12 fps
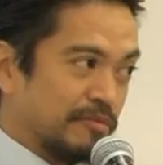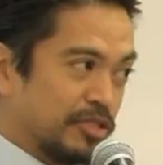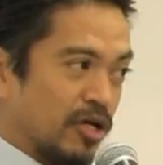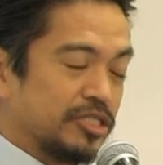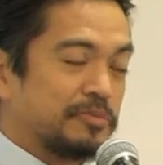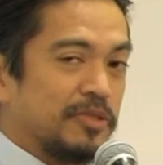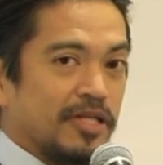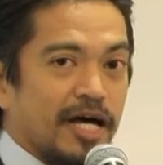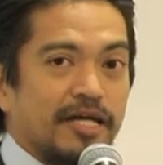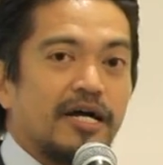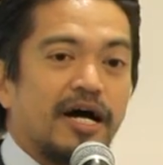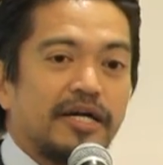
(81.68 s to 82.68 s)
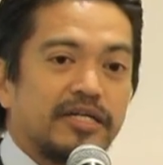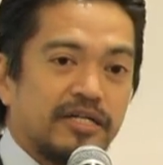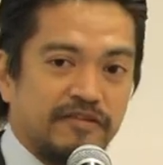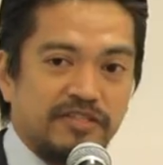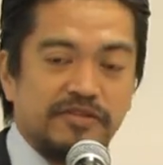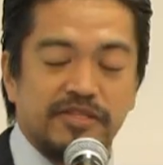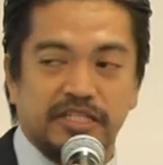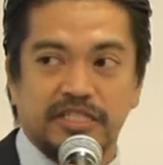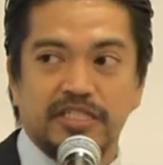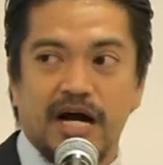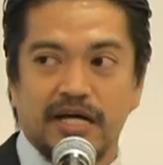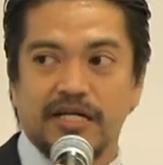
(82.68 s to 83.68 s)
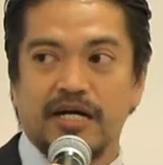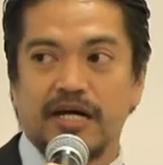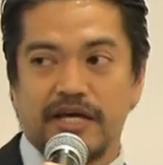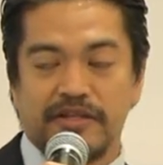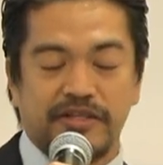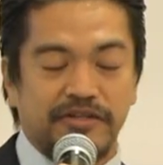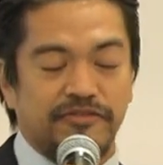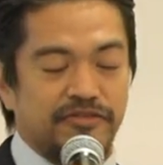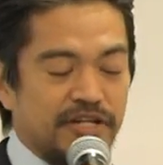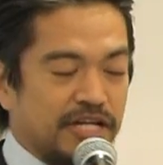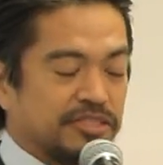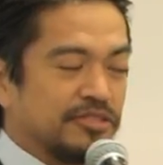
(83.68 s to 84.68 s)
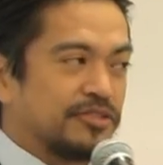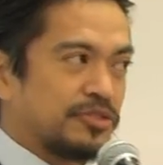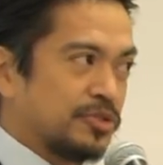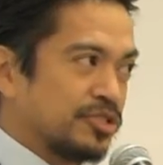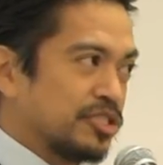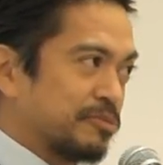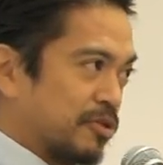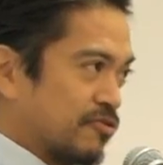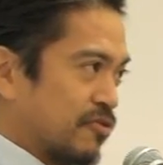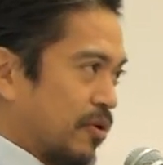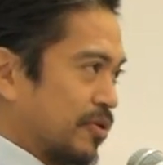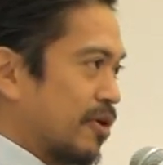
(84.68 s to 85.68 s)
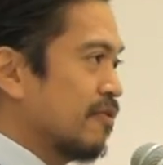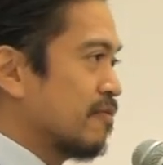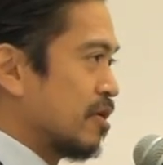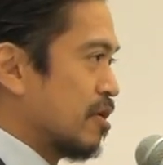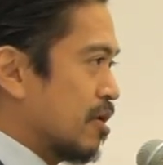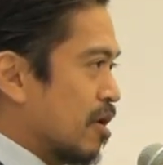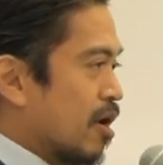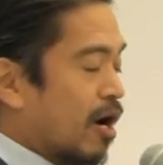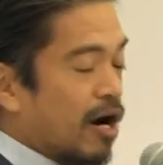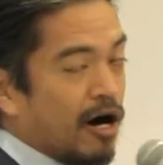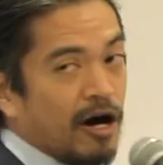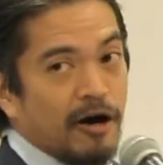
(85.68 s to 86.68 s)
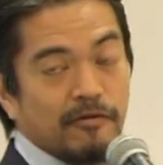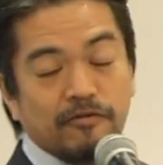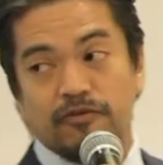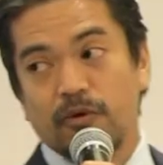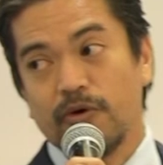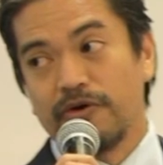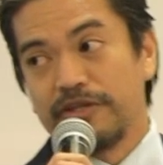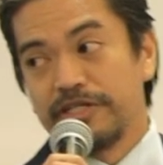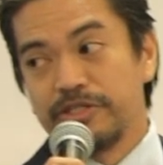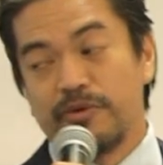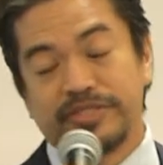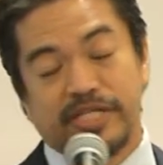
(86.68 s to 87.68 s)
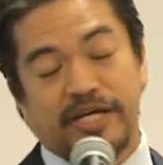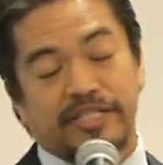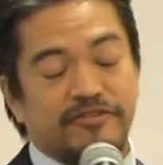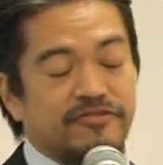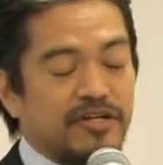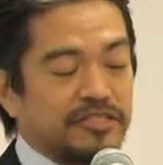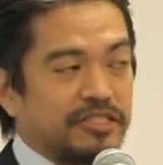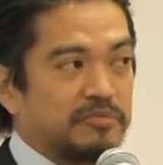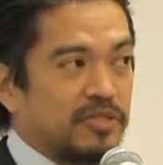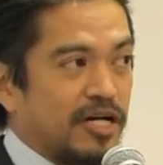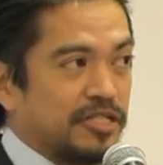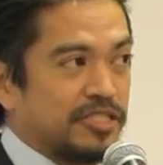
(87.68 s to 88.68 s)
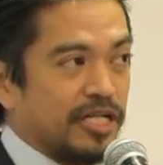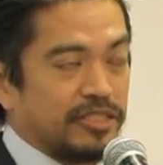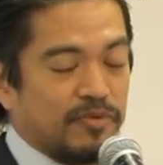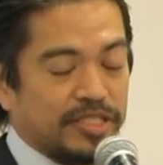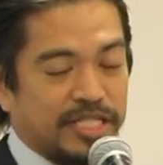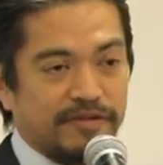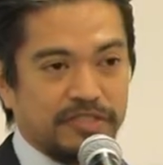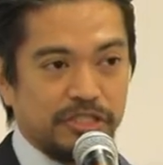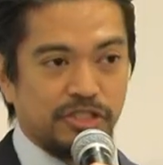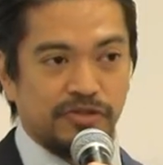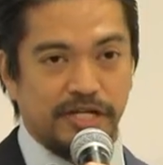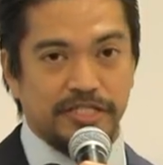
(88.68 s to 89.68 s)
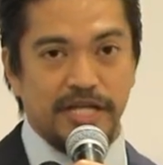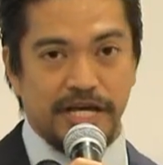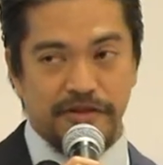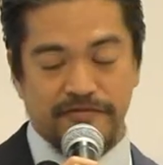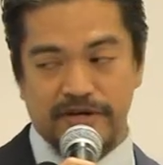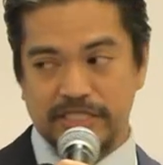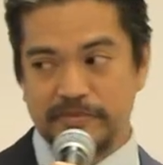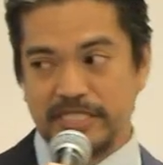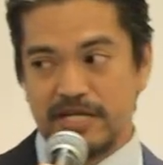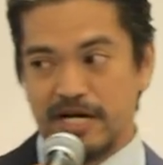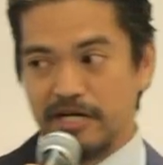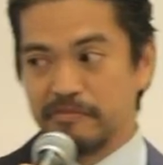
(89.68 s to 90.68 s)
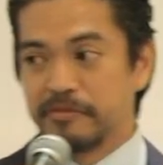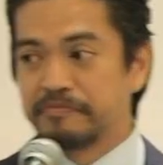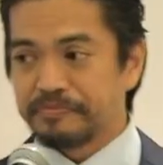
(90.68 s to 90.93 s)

Charles Polet. I cover the Ghana and the financial institutions portfolio uh, for the USAID-funded project, the West Africa Trade and Investment Hub.